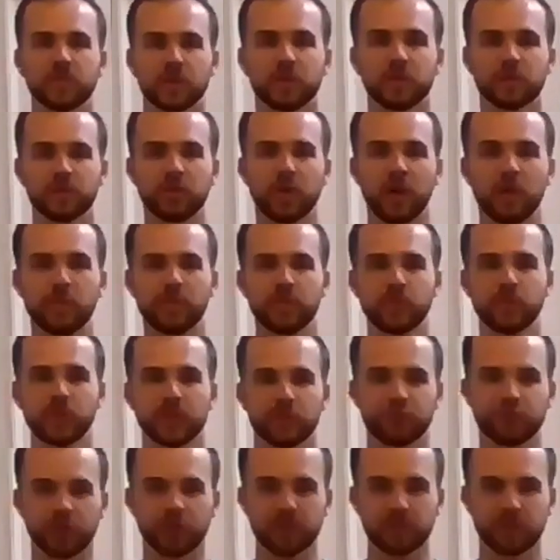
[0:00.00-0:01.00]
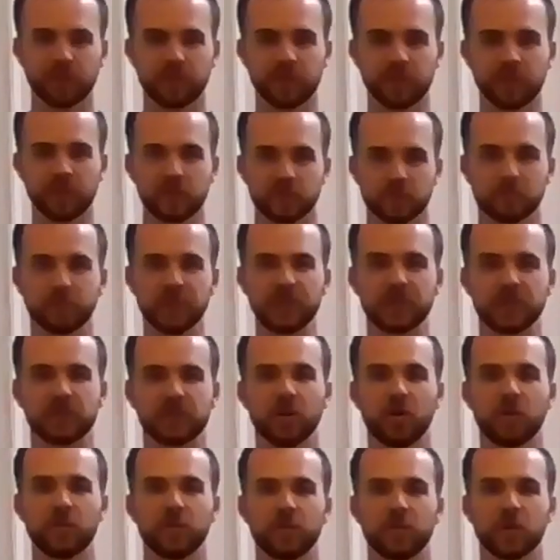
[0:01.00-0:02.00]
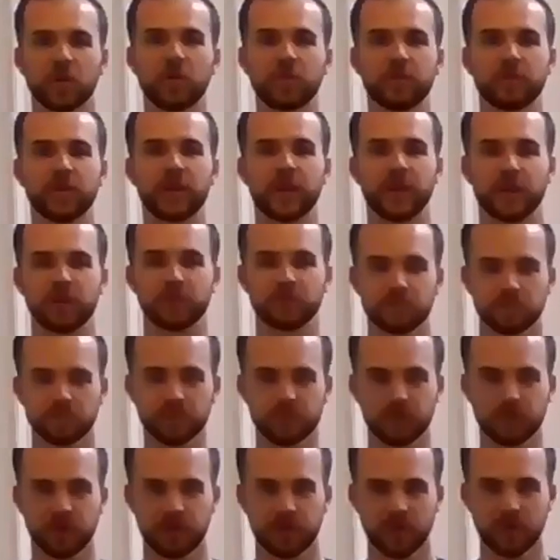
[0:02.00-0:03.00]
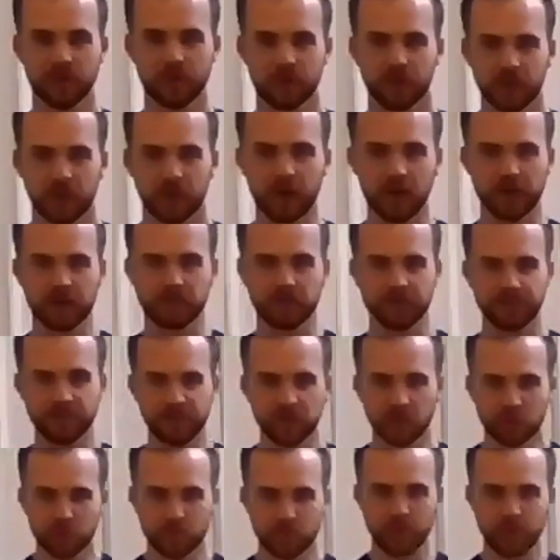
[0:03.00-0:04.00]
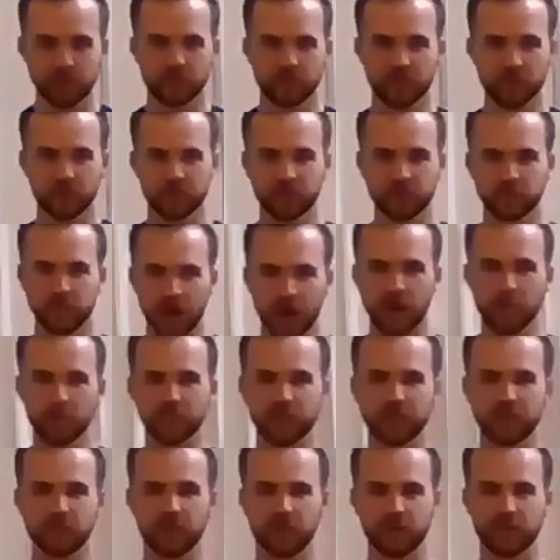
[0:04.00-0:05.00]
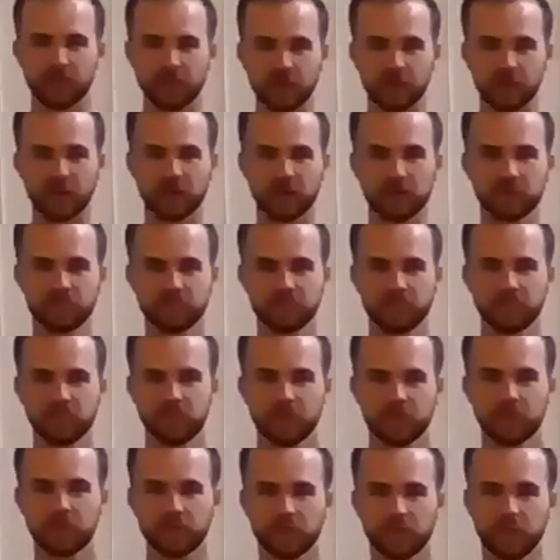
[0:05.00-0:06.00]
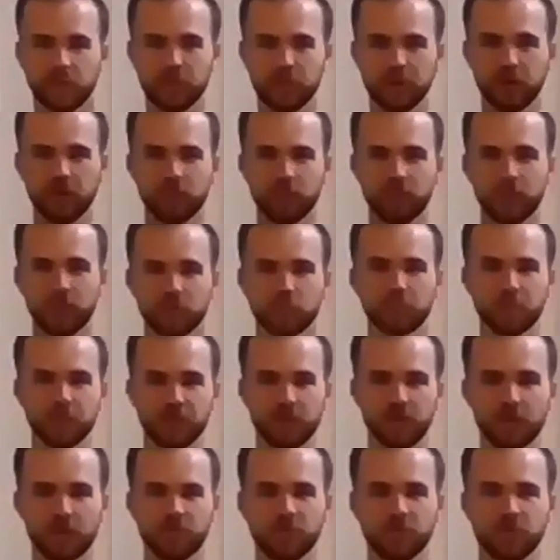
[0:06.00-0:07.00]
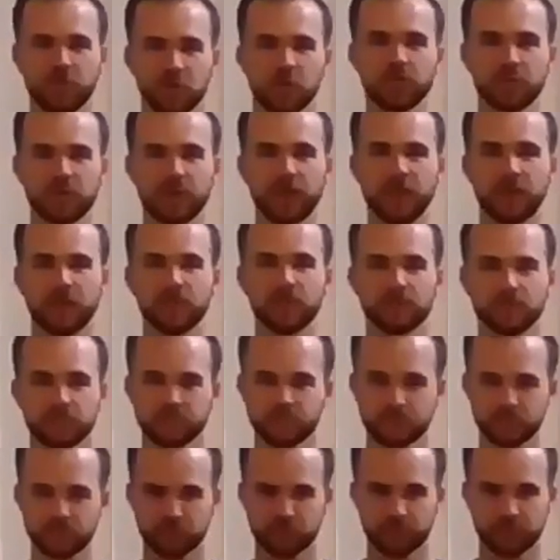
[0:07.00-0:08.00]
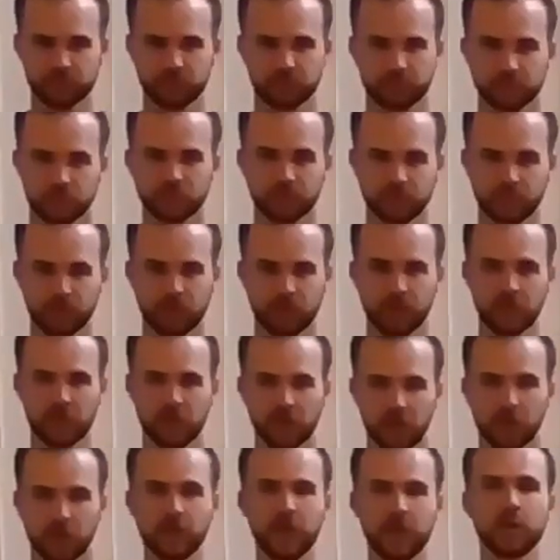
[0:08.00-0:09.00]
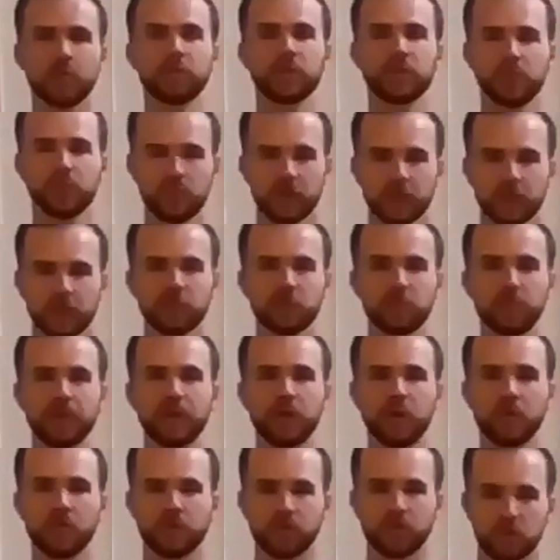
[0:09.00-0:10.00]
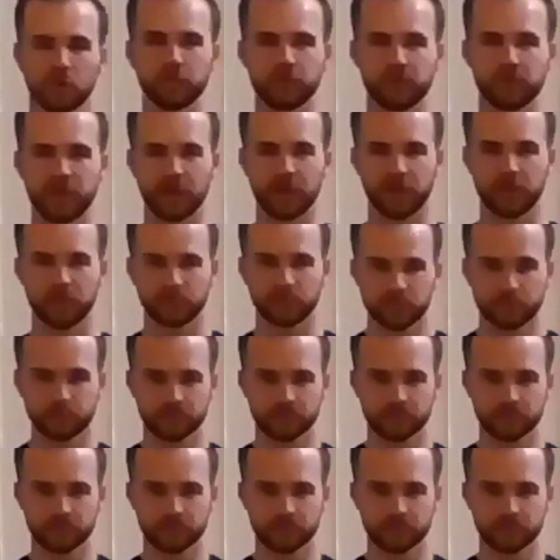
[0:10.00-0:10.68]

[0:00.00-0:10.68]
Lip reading: So I'm doing just this beat over and over again. And I can feel myself stopping right there. So I'm going to do this beat over and over again. And then I'm going to do this beat over and over again.